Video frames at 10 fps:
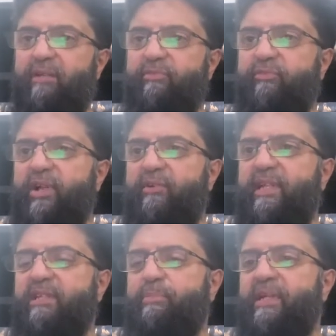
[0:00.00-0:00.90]
For
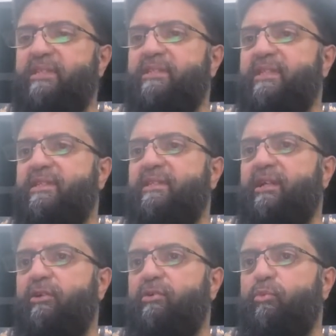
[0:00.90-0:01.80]
verily the person doesn't
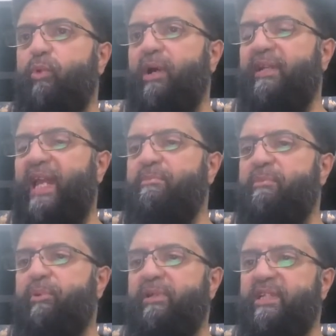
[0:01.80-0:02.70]
know what came
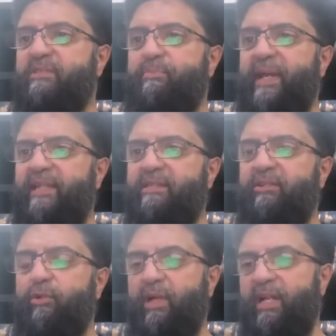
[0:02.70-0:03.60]
upon his bed
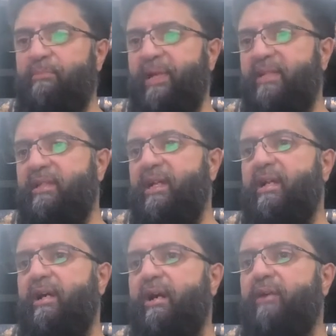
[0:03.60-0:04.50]
or her bed
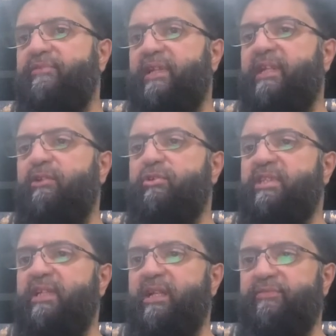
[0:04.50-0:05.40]
after he or
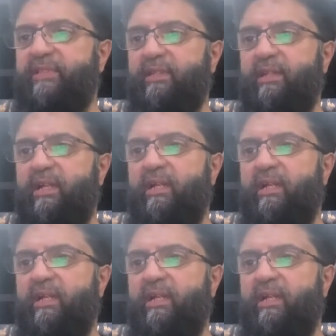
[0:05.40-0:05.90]
she left it.